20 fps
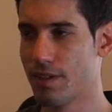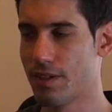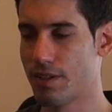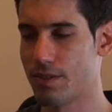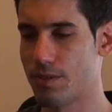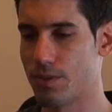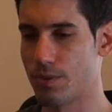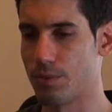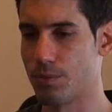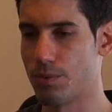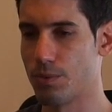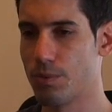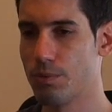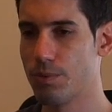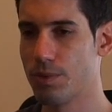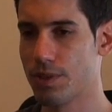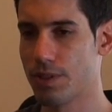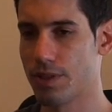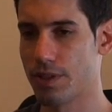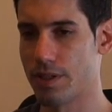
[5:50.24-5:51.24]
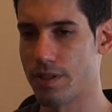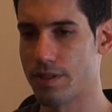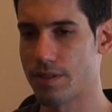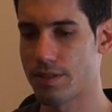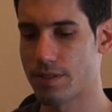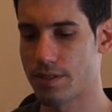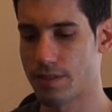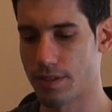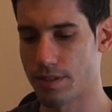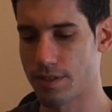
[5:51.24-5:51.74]
So Uber
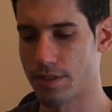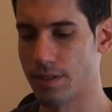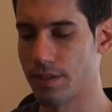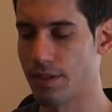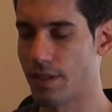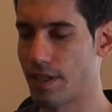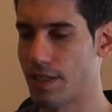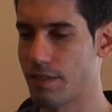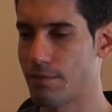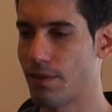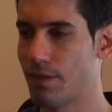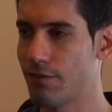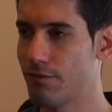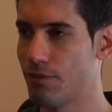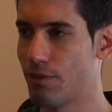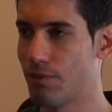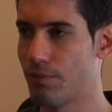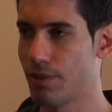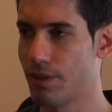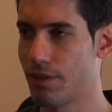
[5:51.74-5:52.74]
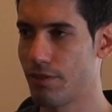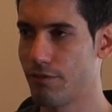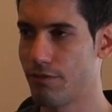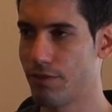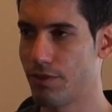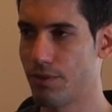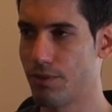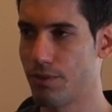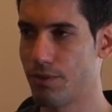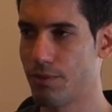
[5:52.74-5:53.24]
as a centralized platform give
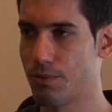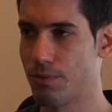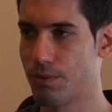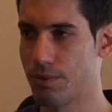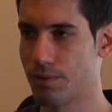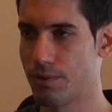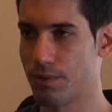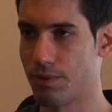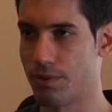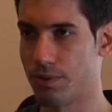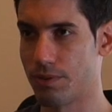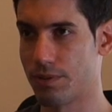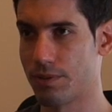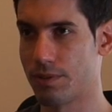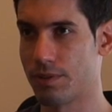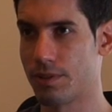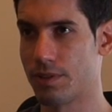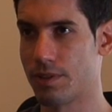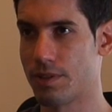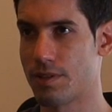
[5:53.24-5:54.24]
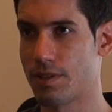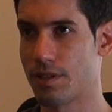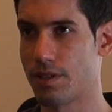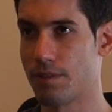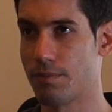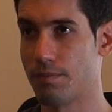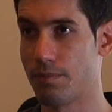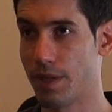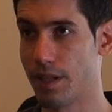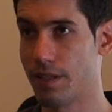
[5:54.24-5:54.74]
you, or let's say
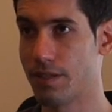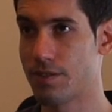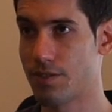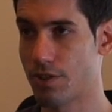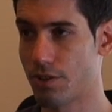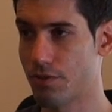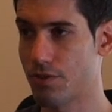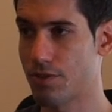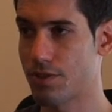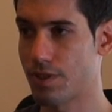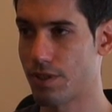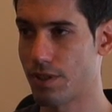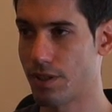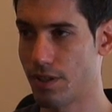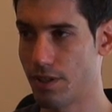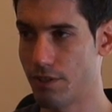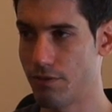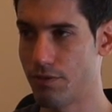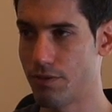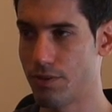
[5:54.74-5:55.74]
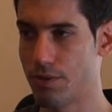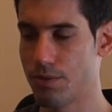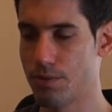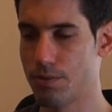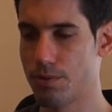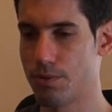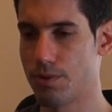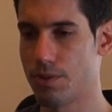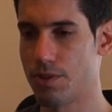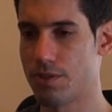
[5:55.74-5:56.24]
the main service they give
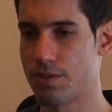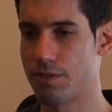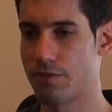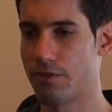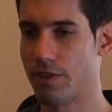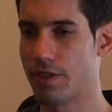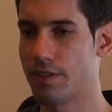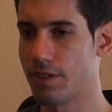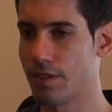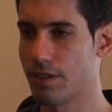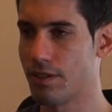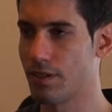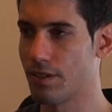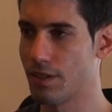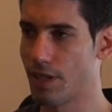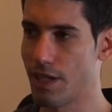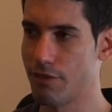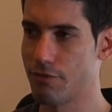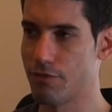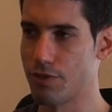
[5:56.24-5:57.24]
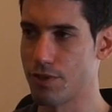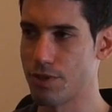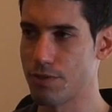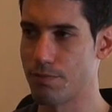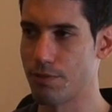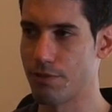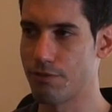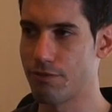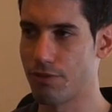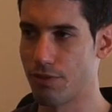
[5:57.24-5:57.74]
you is vetting the drivers
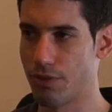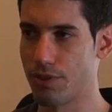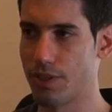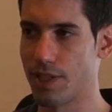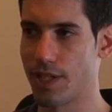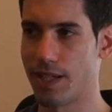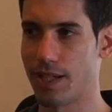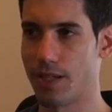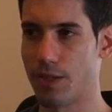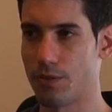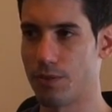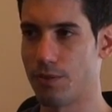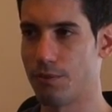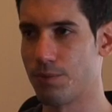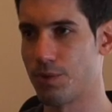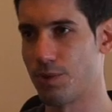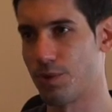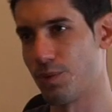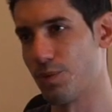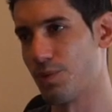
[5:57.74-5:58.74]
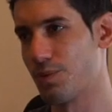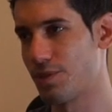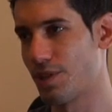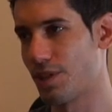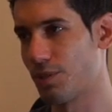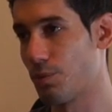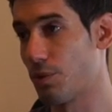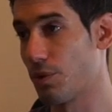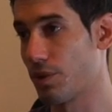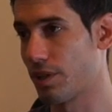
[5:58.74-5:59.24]
before they allow them to
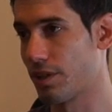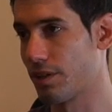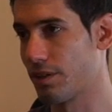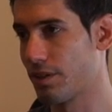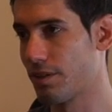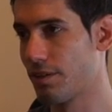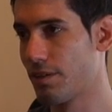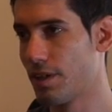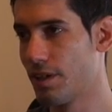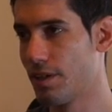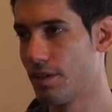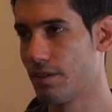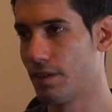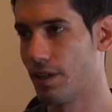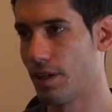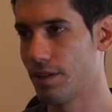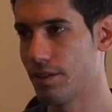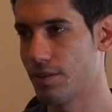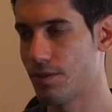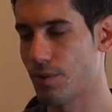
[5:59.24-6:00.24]
start working, right?